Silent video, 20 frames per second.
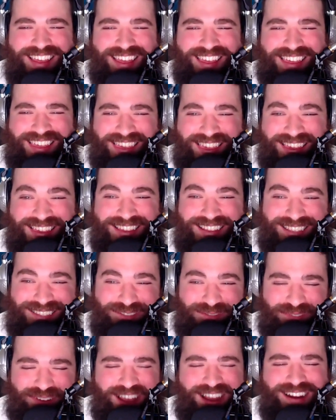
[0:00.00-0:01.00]
he gets
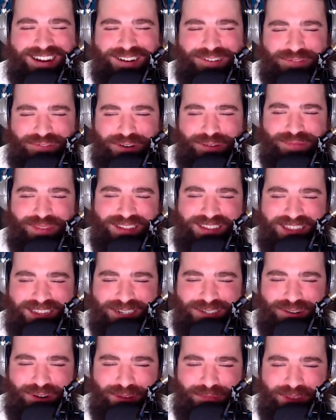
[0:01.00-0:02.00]
fired from the
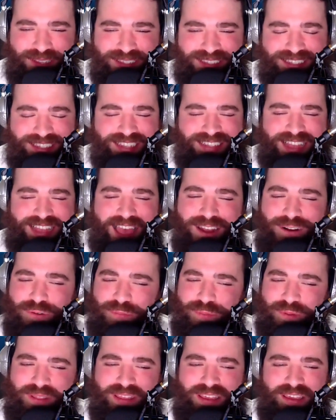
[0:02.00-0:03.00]
Detroit Pistons, because I
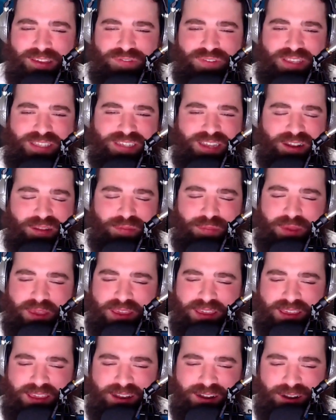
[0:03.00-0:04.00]
don't believe he's going to
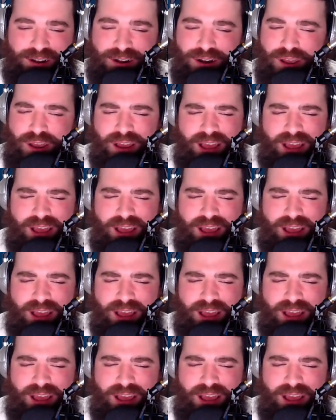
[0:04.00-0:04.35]
be here.